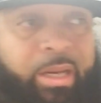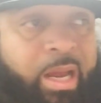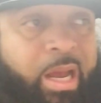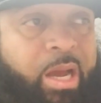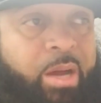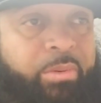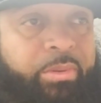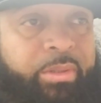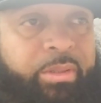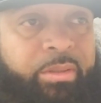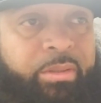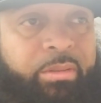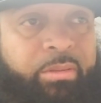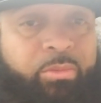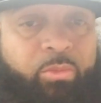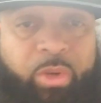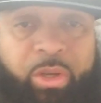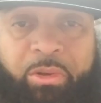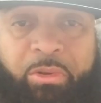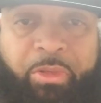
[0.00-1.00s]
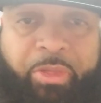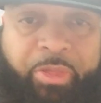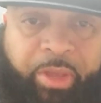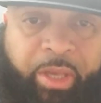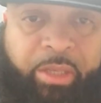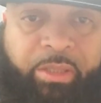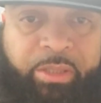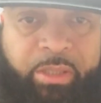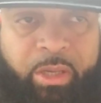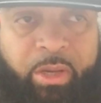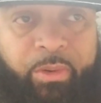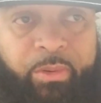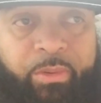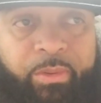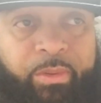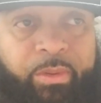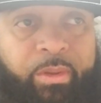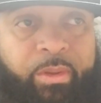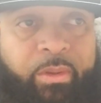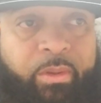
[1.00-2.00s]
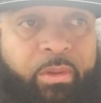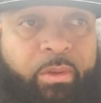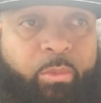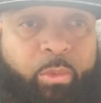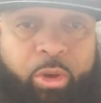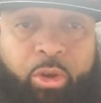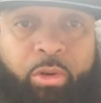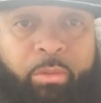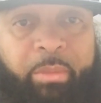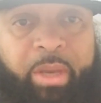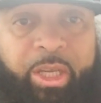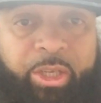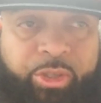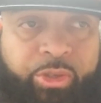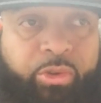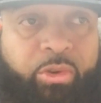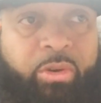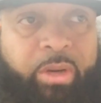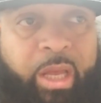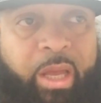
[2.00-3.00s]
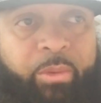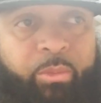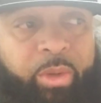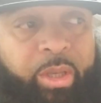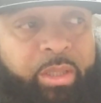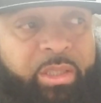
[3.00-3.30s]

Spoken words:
ours. We don't think so. We're going to make sure that we